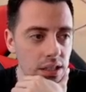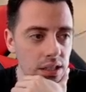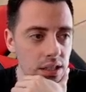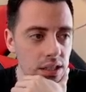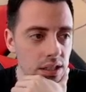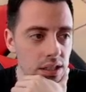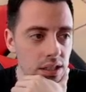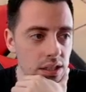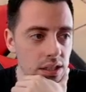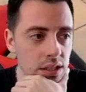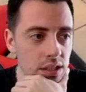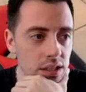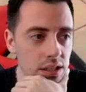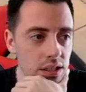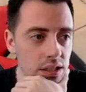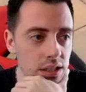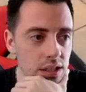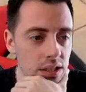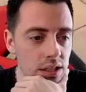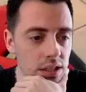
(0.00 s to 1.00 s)

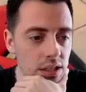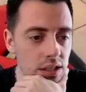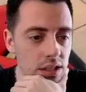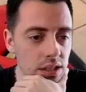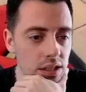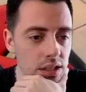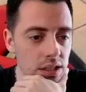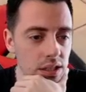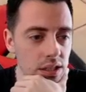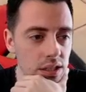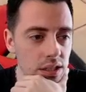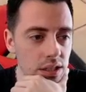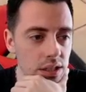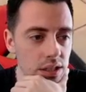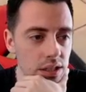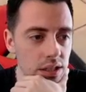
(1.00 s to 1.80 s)
[no speech]